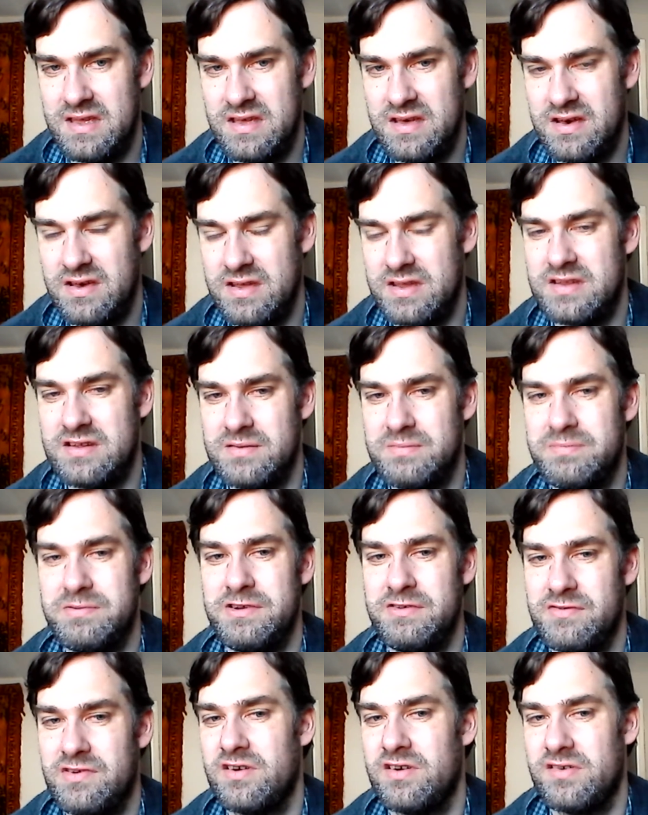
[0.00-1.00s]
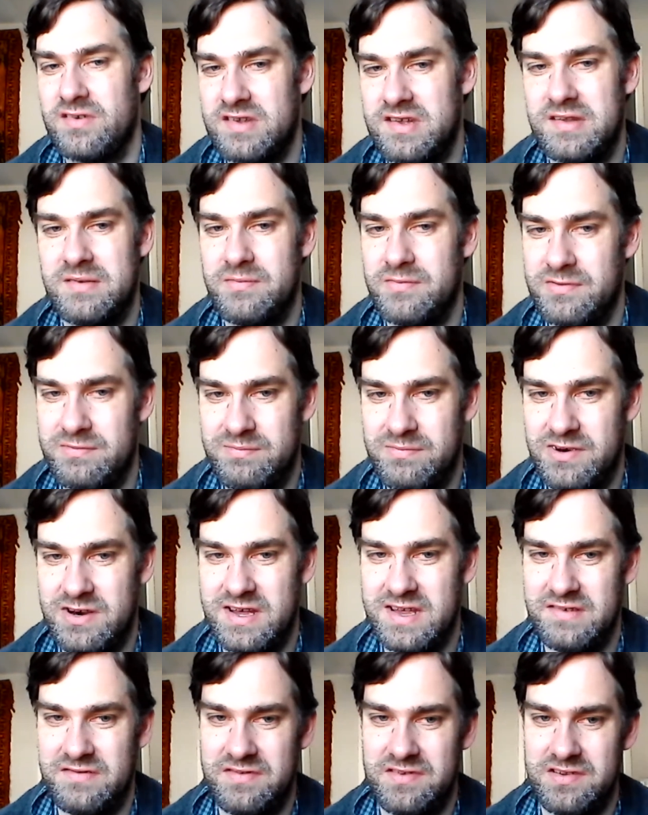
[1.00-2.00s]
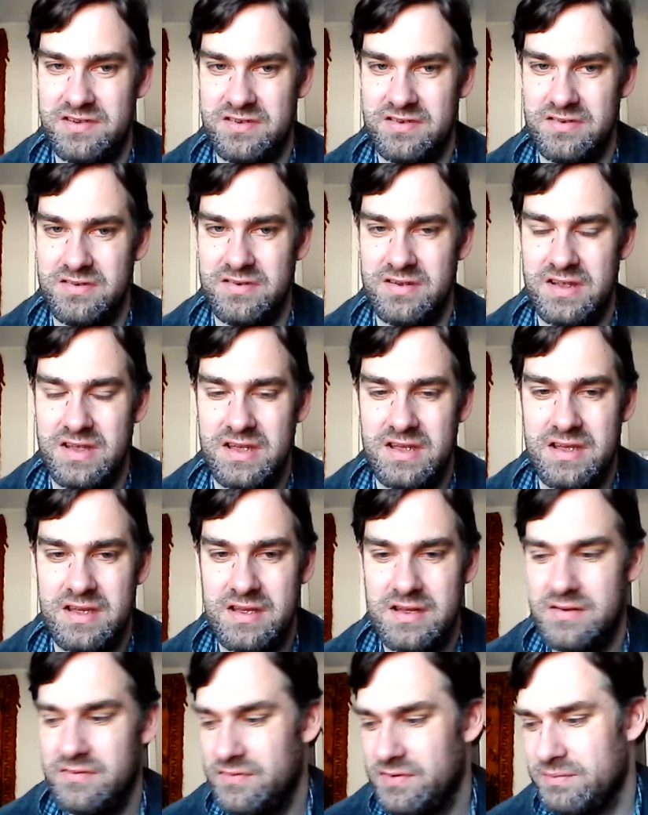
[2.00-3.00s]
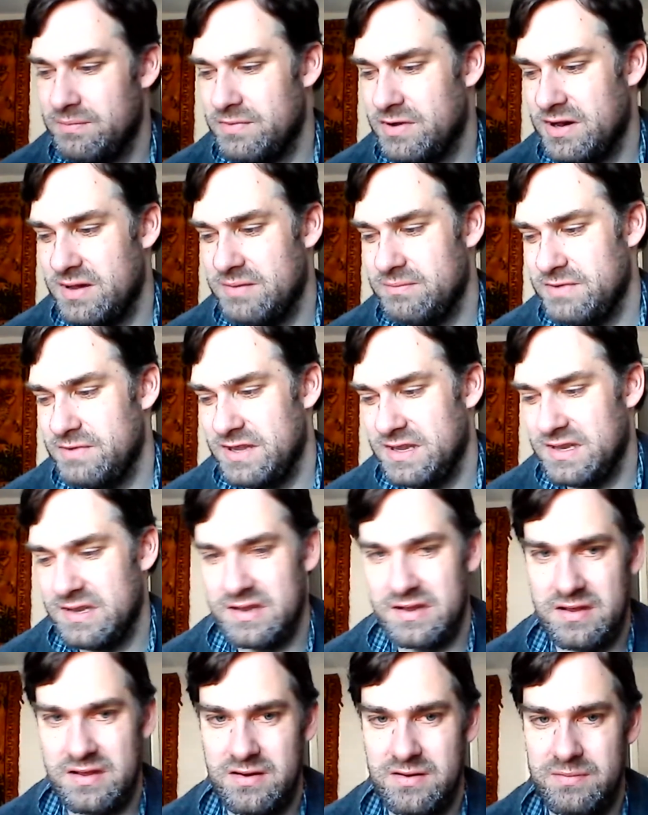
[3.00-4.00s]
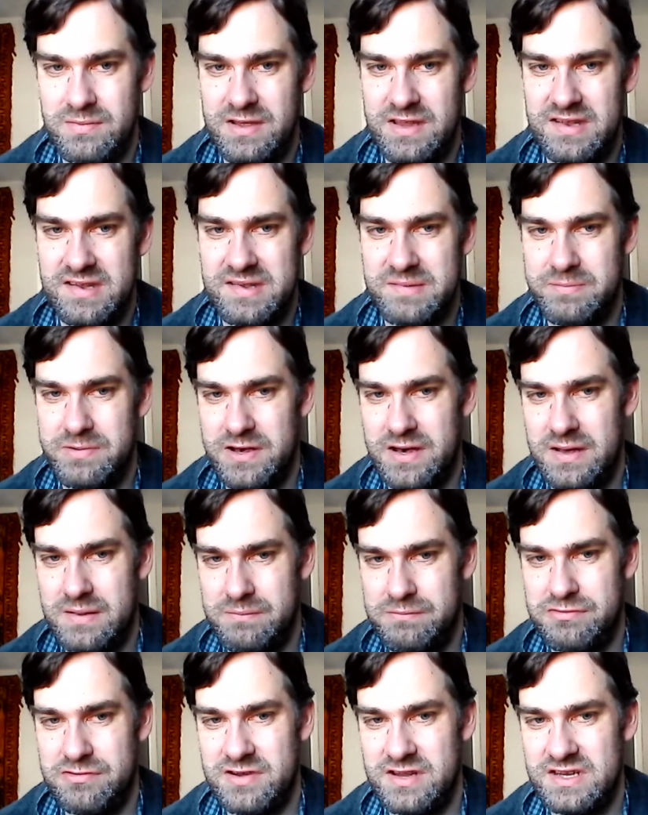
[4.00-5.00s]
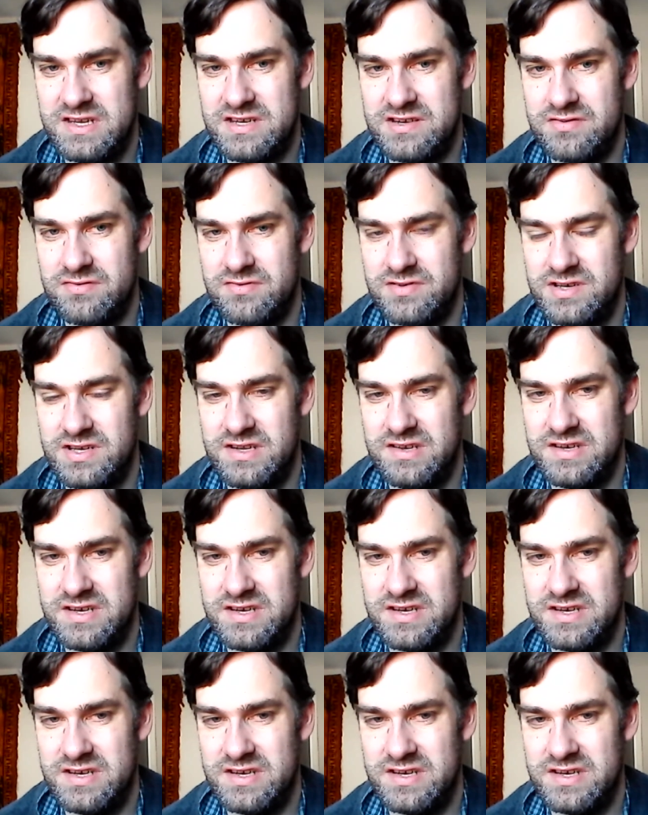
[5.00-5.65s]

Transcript: I could be wrong, someone might have to remind me in the comments, but I'm pretty sure she